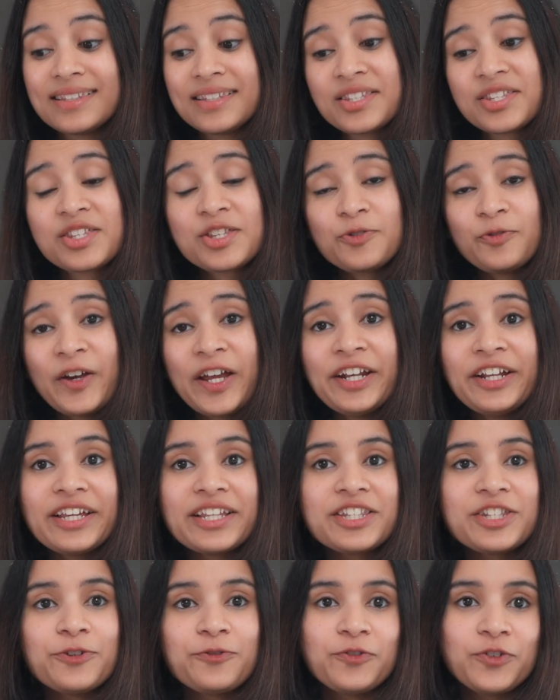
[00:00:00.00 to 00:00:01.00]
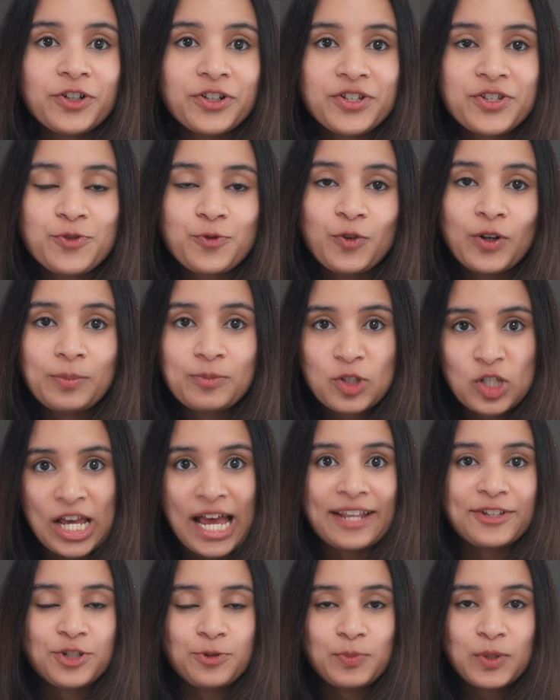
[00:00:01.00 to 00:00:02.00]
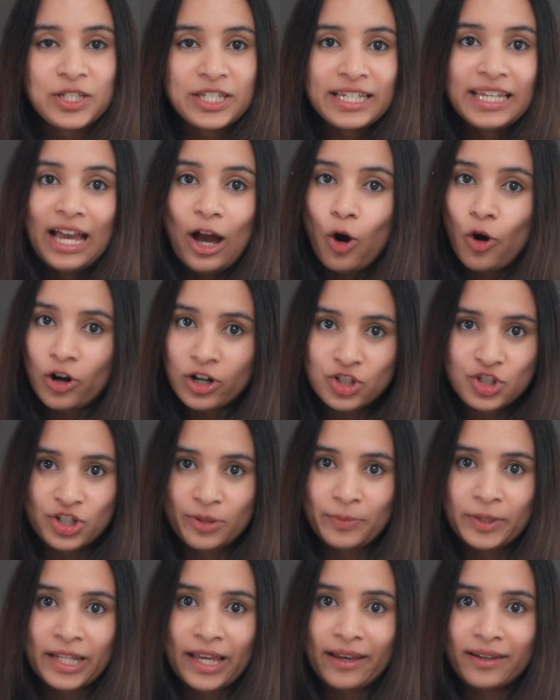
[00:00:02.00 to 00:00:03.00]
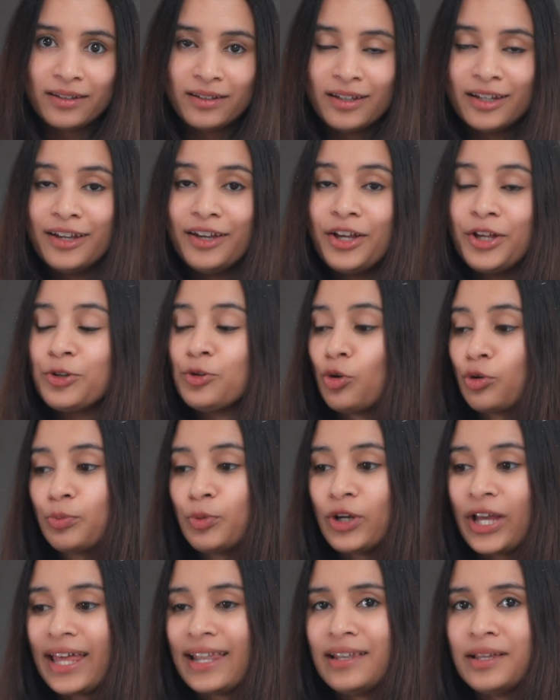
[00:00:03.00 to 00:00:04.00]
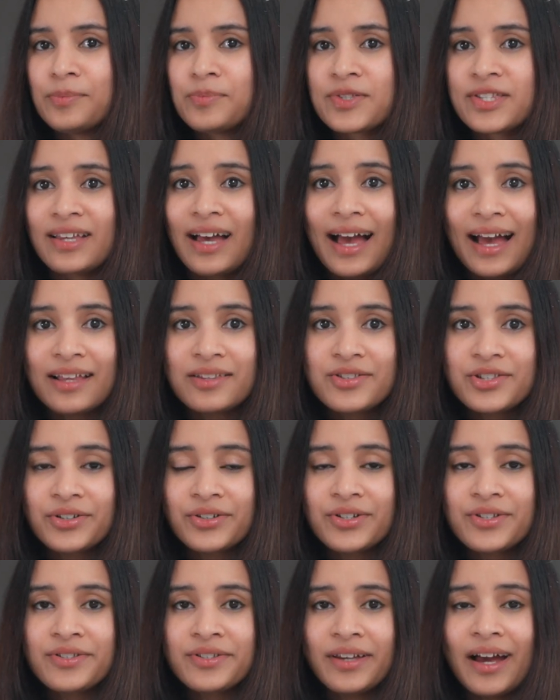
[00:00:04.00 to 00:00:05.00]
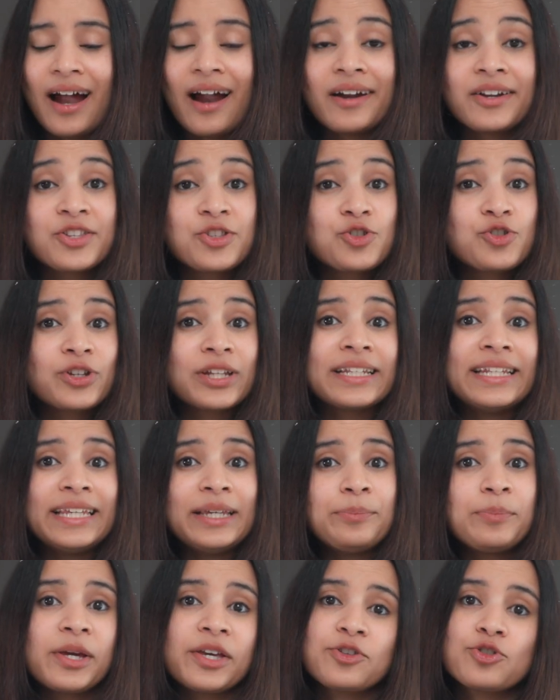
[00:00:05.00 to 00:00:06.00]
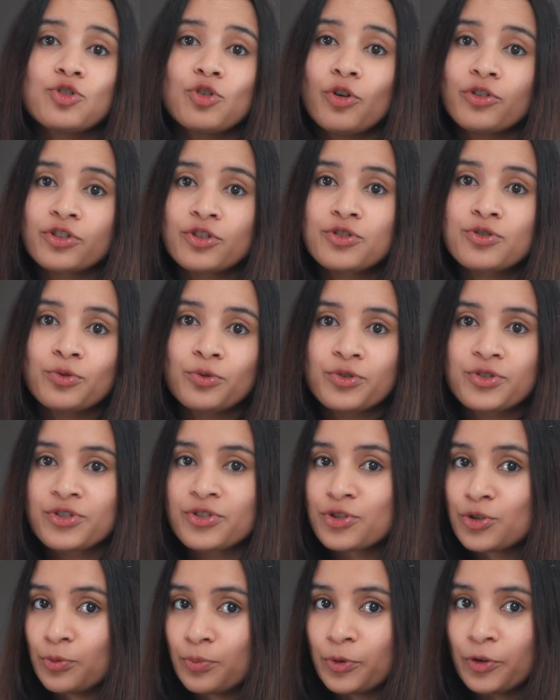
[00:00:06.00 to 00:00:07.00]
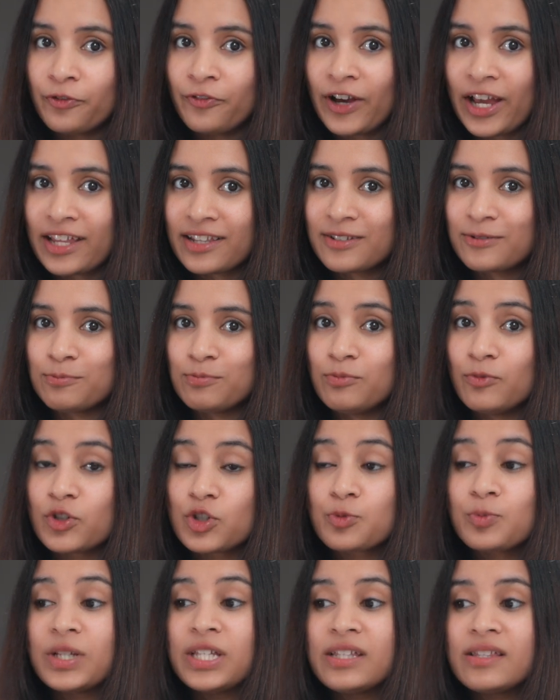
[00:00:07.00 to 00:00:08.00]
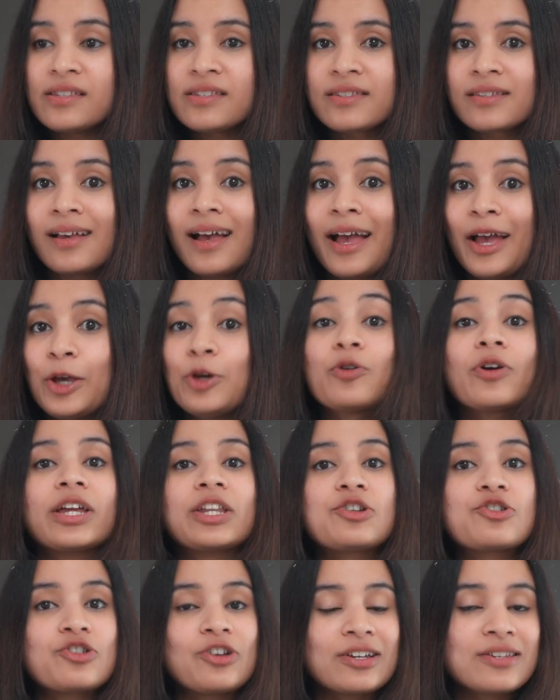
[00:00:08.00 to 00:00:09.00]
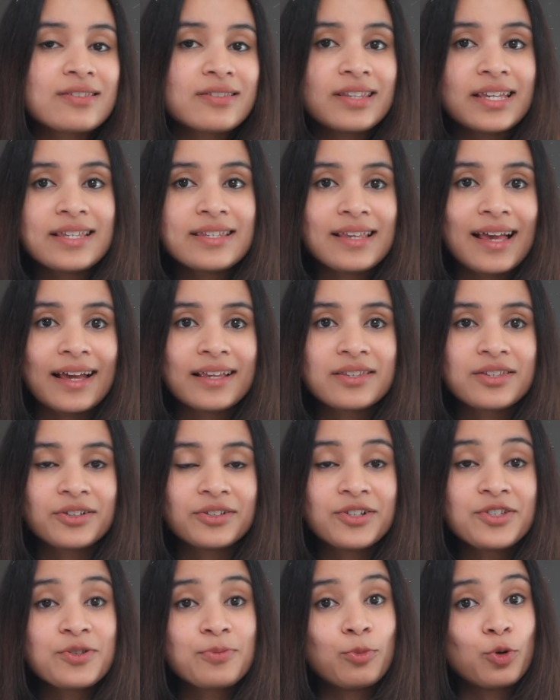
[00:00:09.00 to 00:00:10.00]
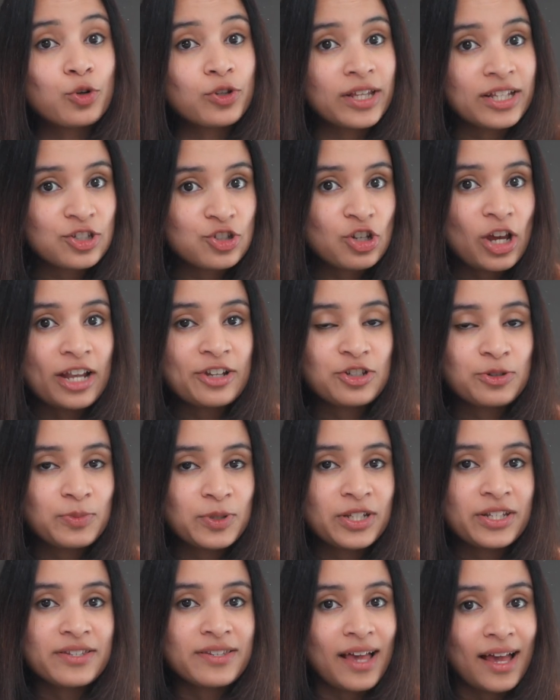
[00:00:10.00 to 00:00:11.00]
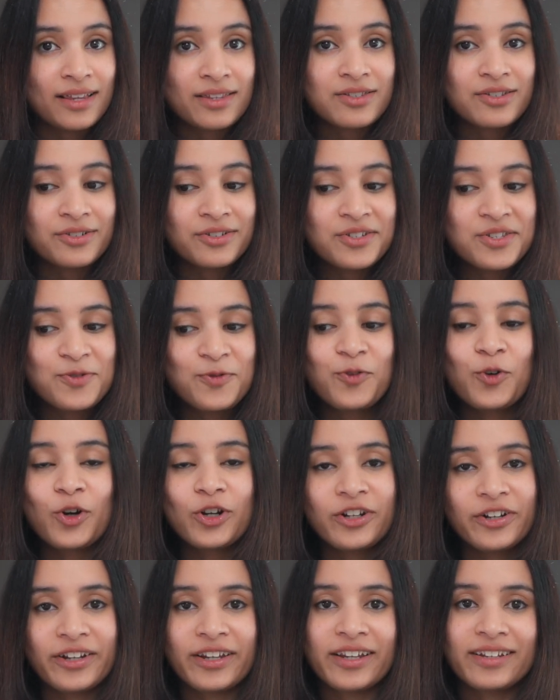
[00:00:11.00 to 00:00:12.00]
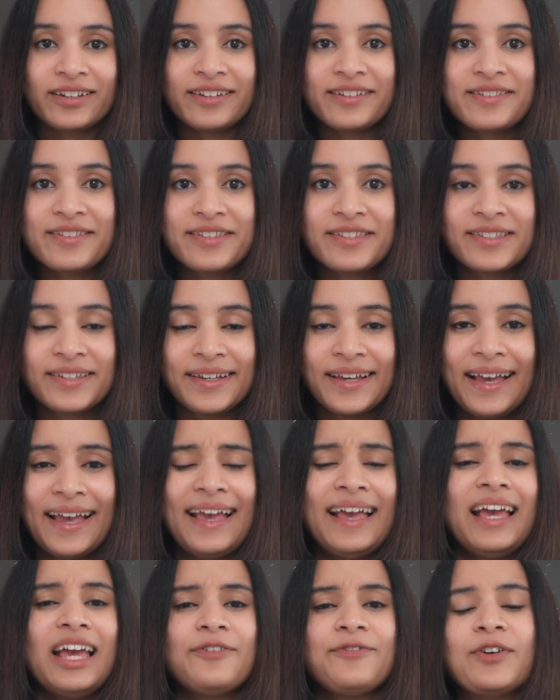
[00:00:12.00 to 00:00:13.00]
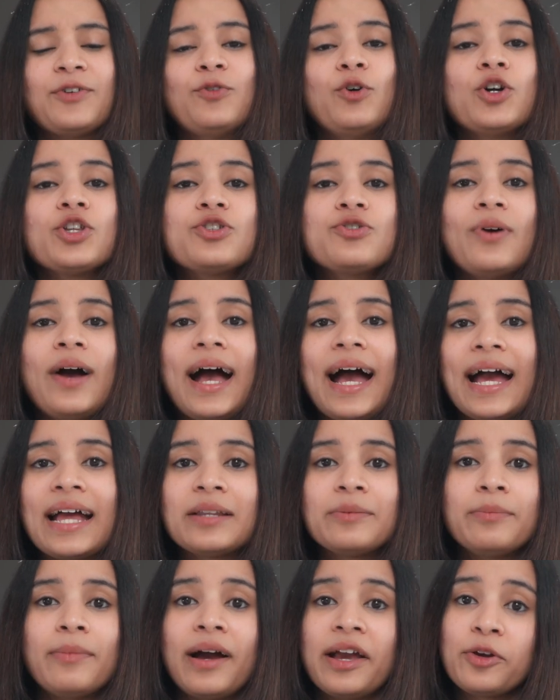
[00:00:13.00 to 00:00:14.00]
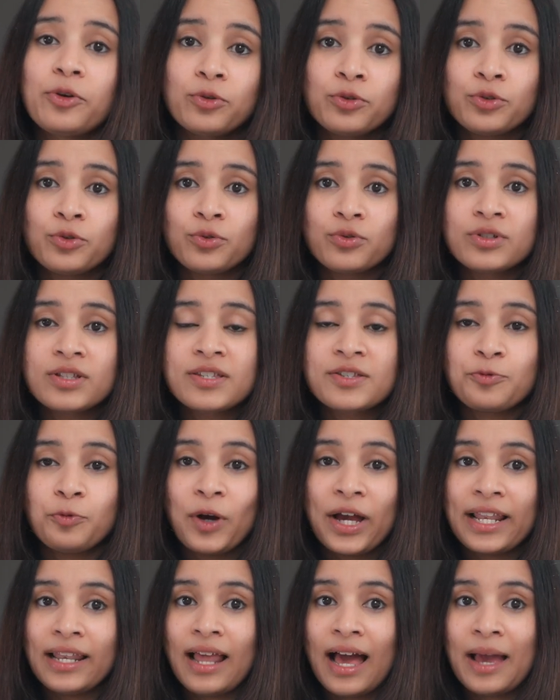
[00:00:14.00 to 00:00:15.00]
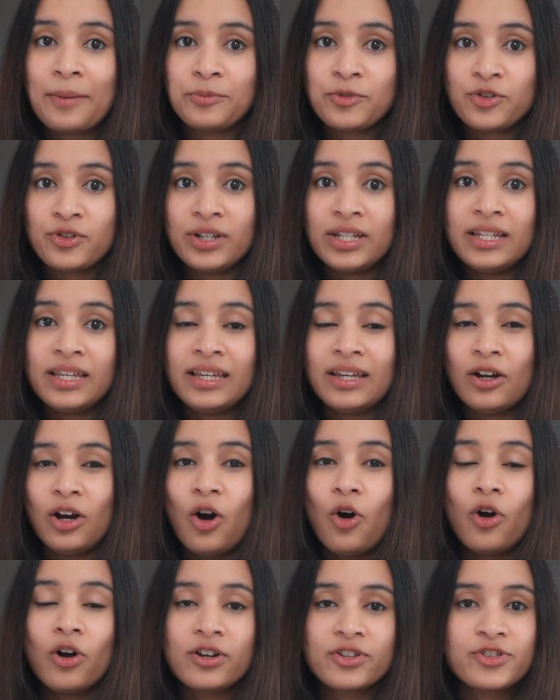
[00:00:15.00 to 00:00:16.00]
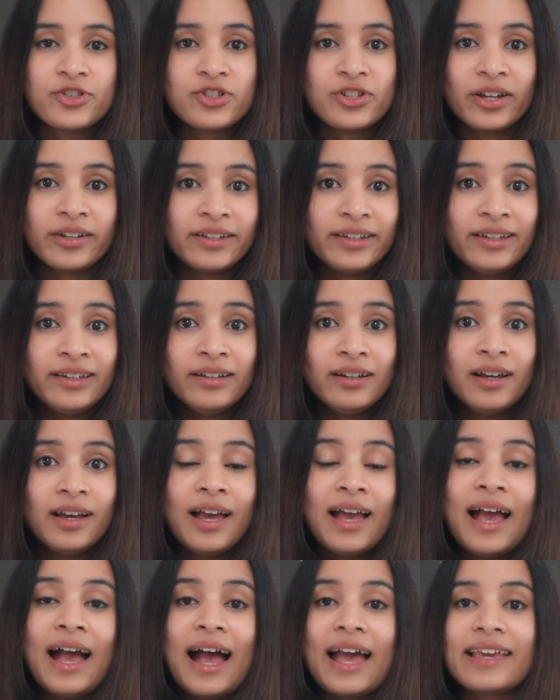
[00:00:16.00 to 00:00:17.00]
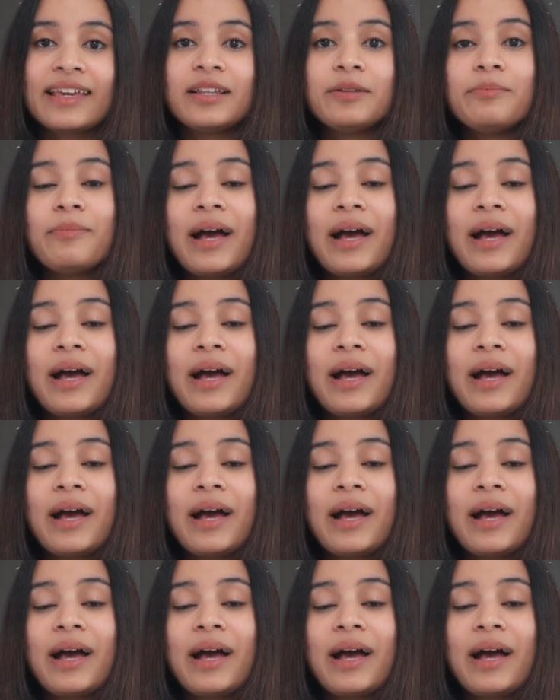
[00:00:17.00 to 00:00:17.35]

This is where it differs from ChatGPT or Gemini. Notebook L M's answers are strictly based on the sources you provide. which means you can trust these answers more than ChatGPT's answers for correctness. If I want to add my own notes while I'm reading or studying, I can